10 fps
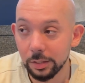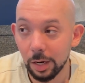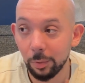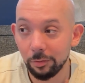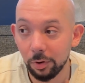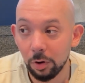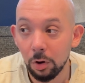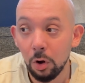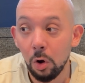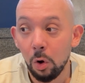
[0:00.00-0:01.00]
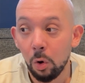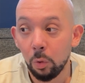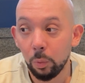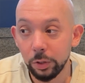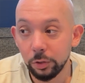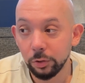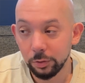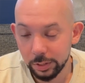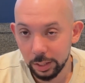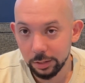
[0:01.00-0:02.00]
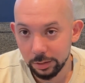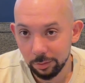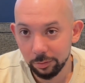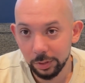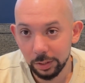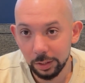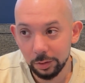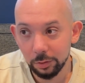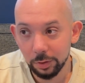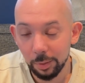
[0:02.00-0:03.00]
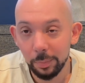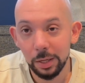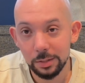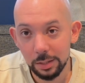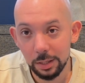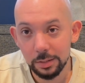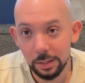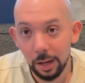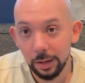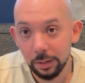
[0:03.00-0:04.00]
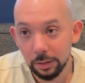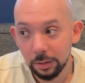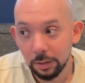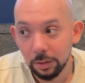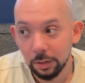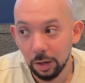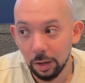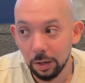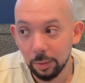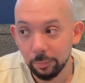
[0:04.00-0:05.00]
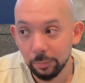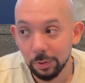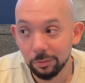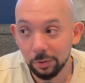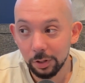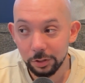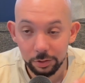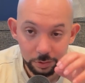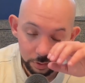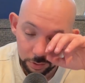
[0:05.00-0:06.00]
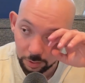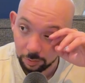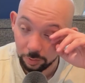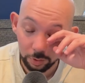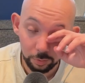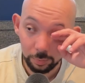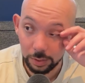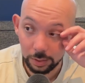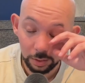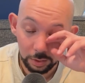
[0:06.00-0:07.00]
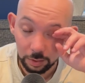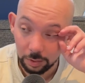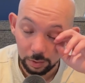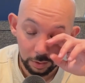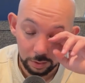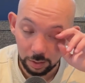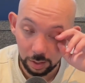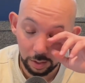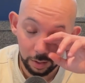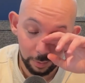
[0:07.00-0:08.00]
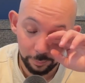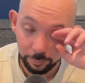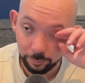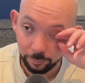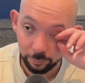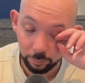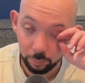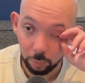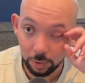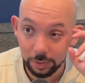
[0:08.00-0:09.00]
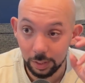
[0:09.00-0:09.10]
However, when you do change something in your campaign setting to like conversions, if it could be what